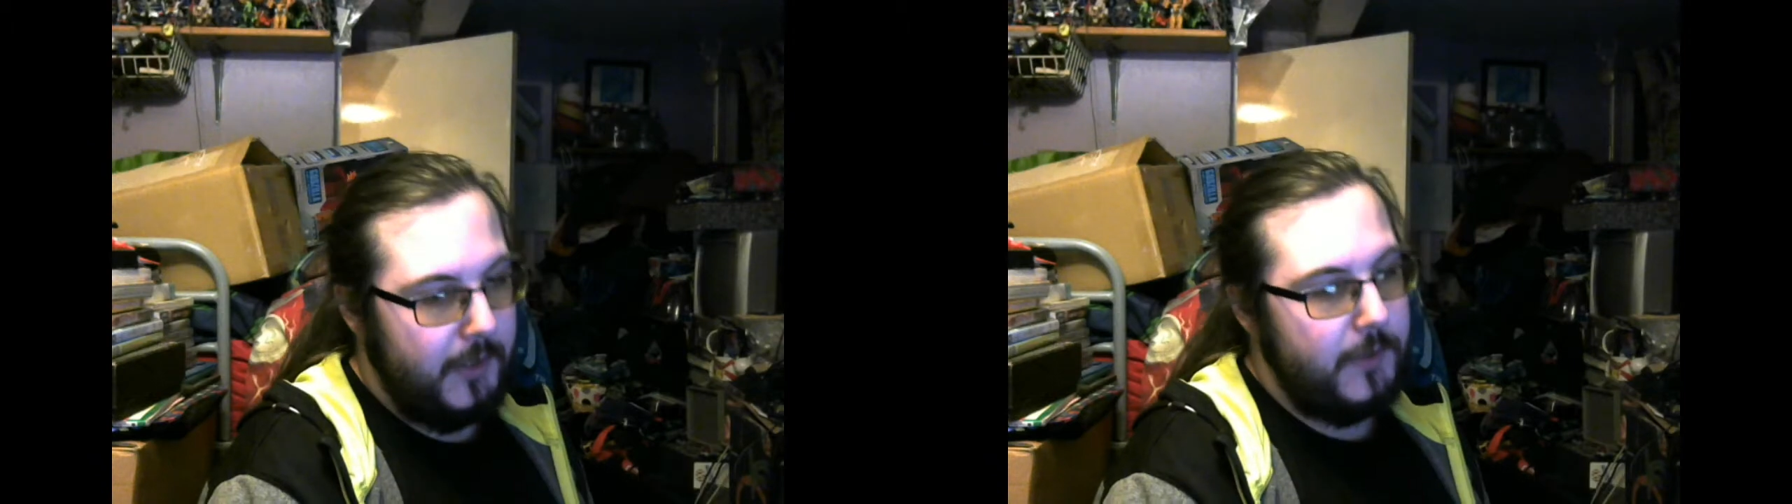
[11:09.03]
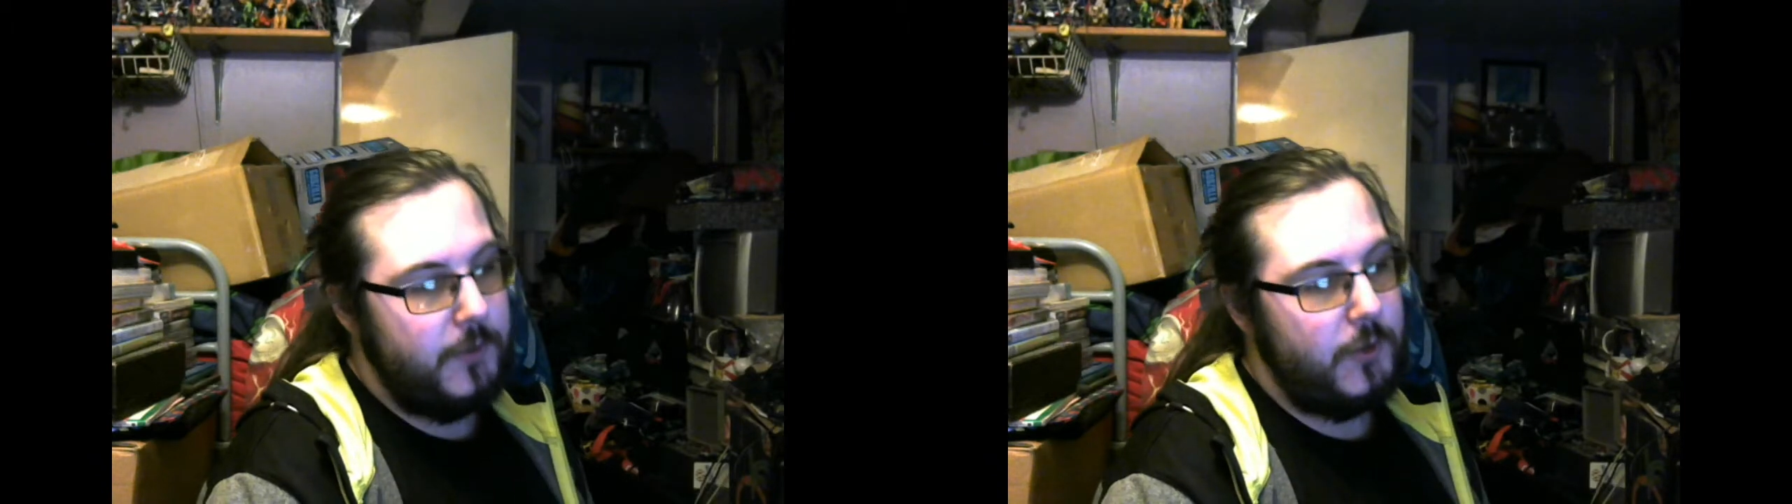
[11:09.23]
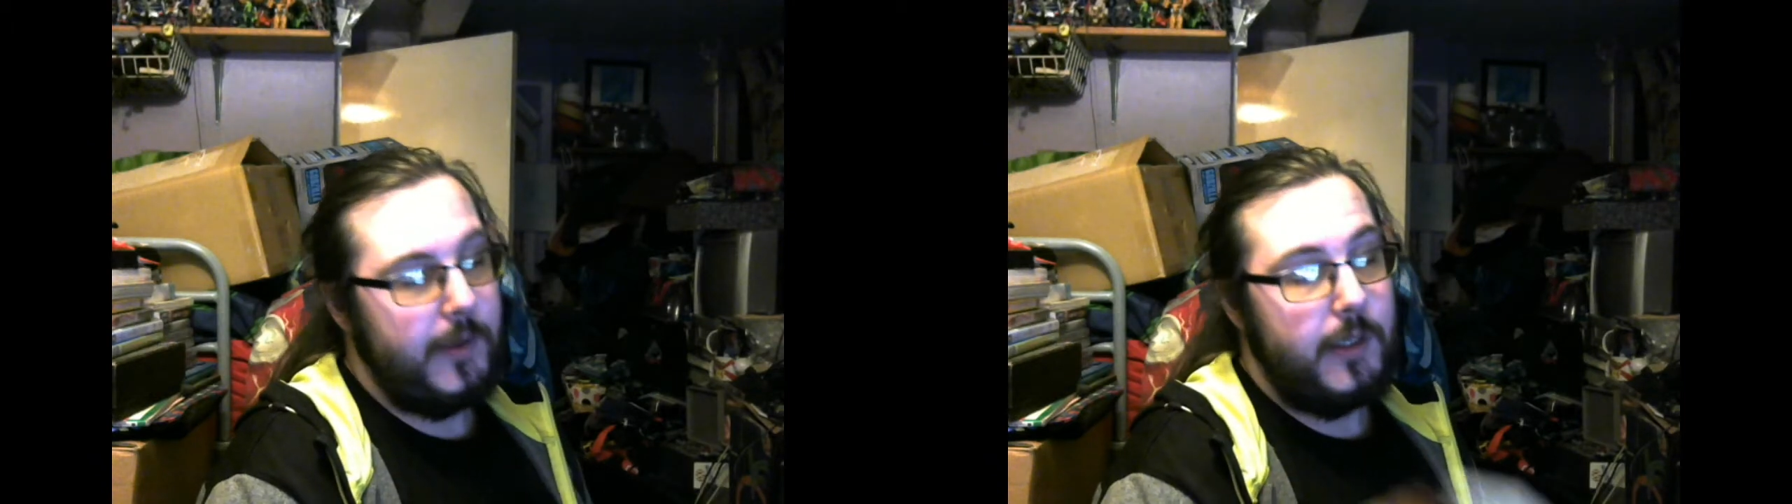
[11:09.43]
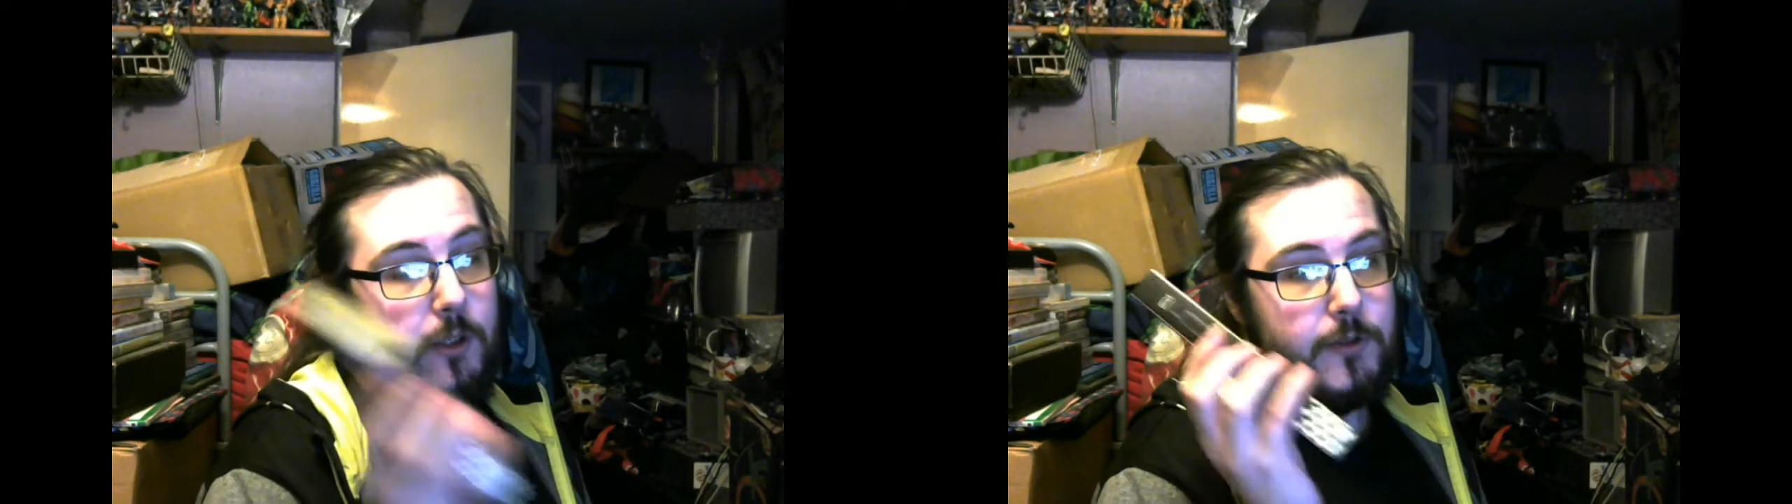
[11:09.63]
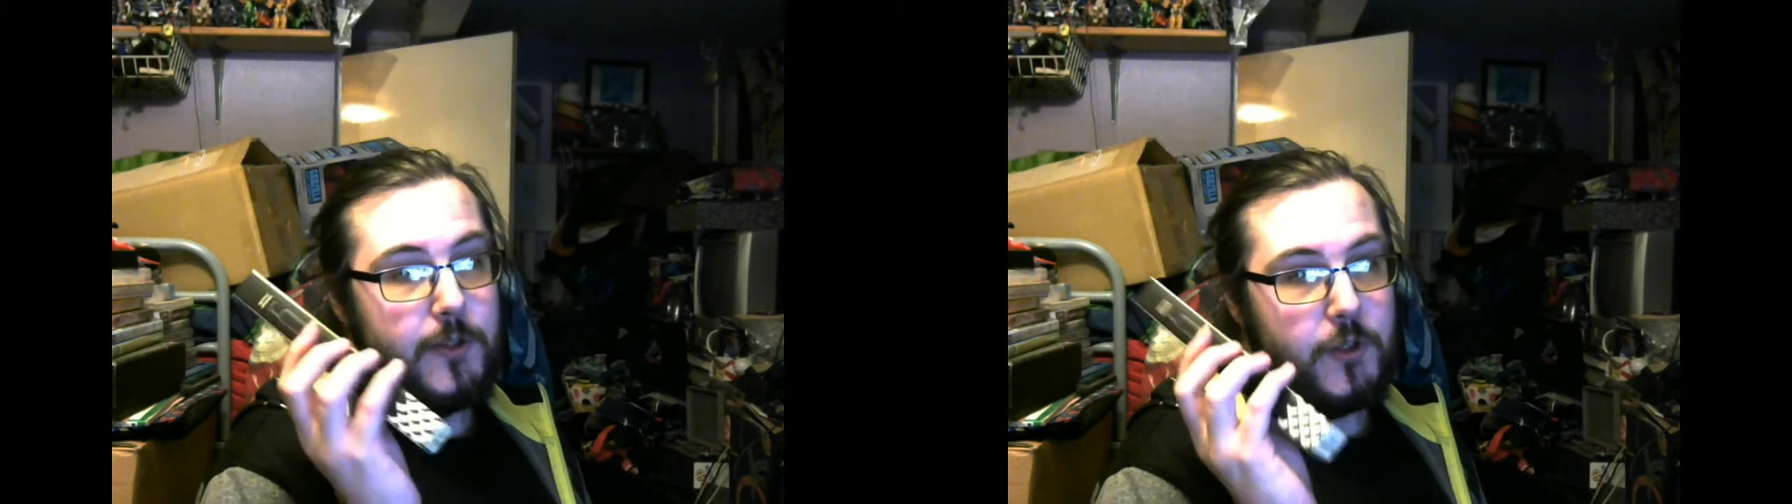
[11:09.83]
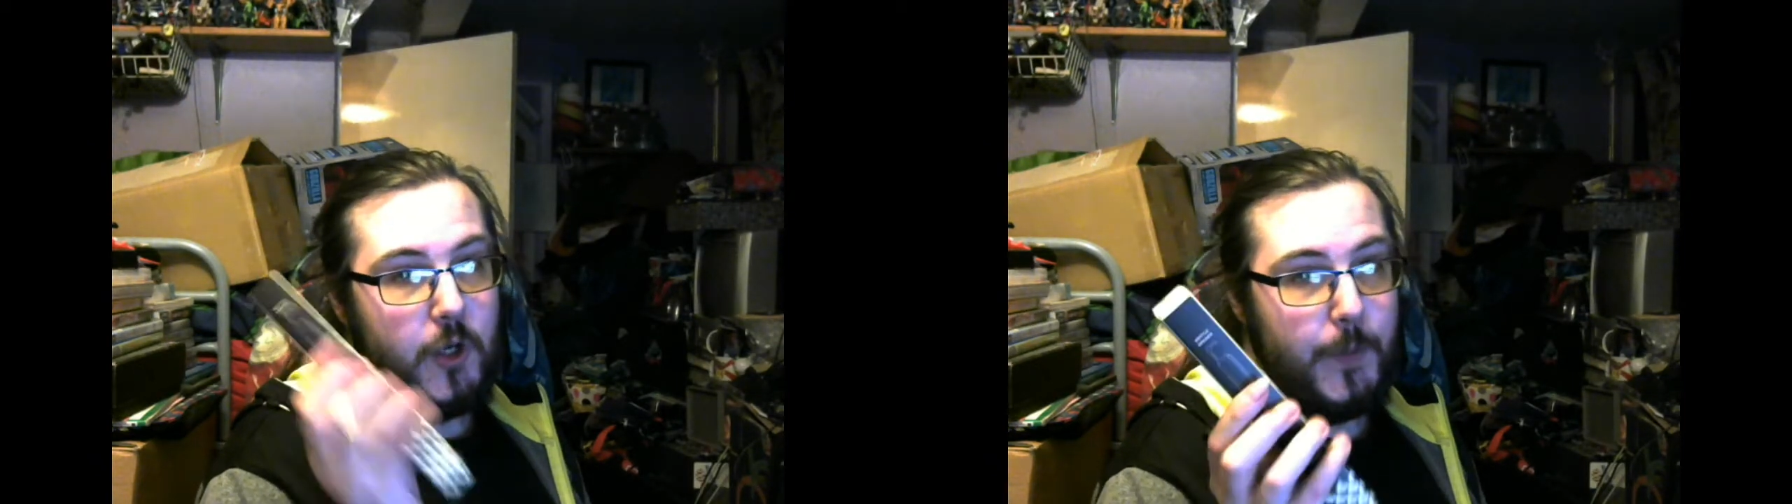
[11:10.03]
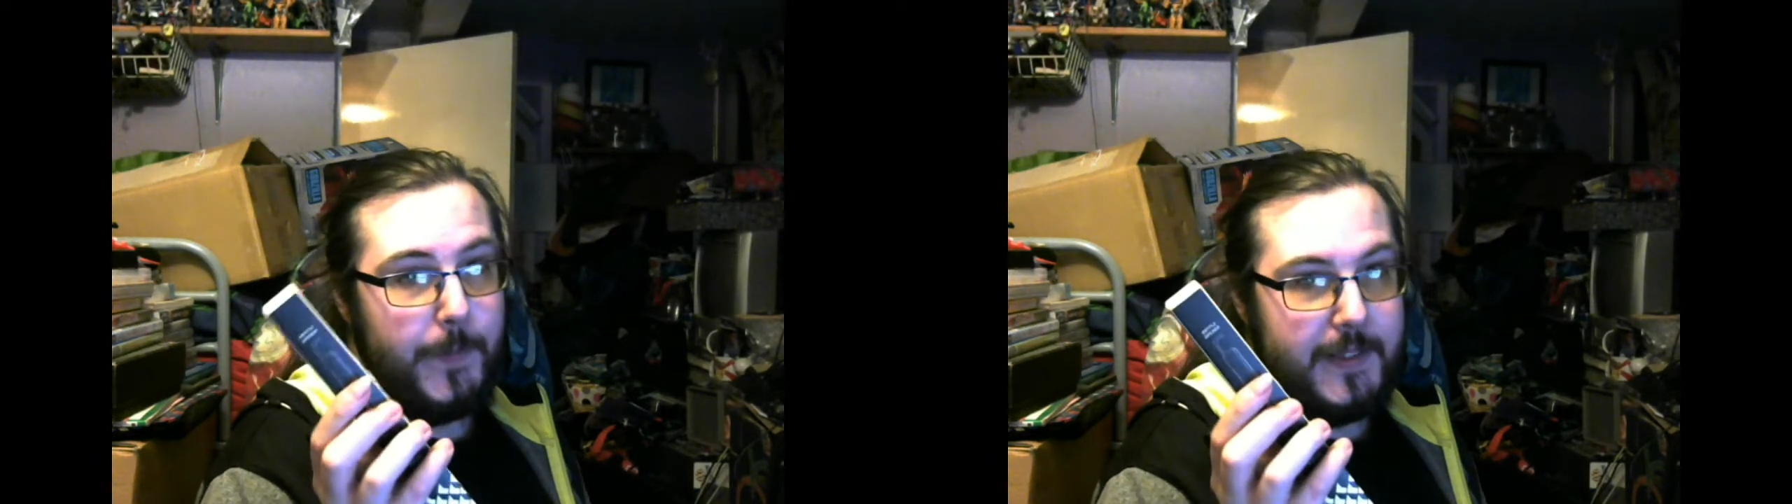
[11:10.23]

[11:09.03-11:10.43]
So I can use this on my